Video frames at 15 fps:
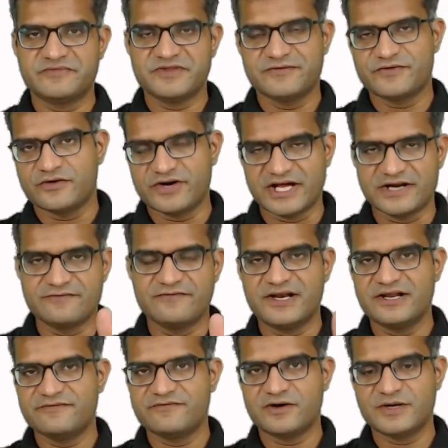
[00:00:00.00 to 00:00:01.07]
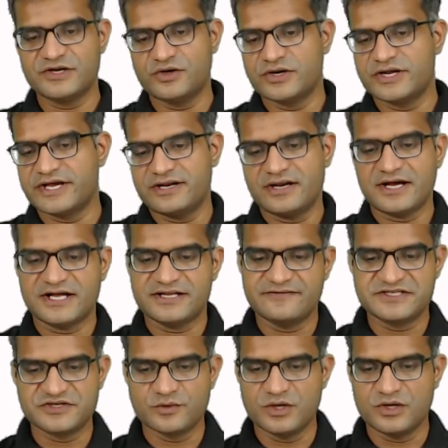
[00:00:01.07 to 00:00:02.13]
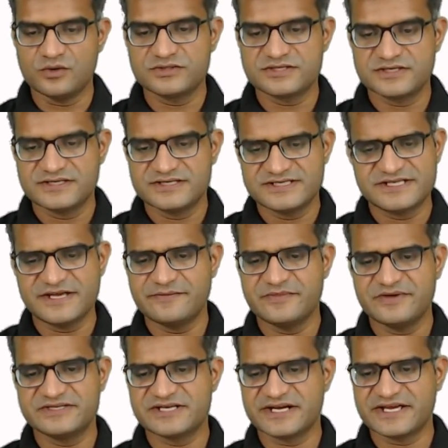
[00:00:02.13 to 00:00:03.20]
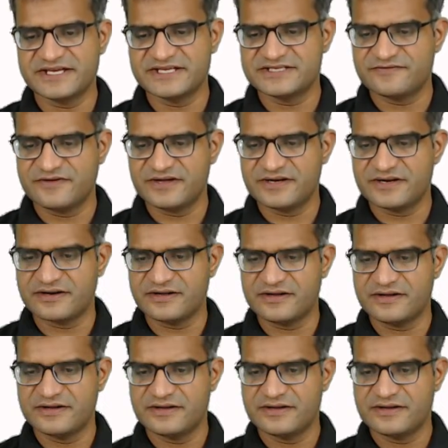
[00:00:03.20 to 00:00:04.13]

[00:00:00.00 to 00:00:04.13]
If you have done well in verbal, you will gain, otherwise you will lose. Same is the case for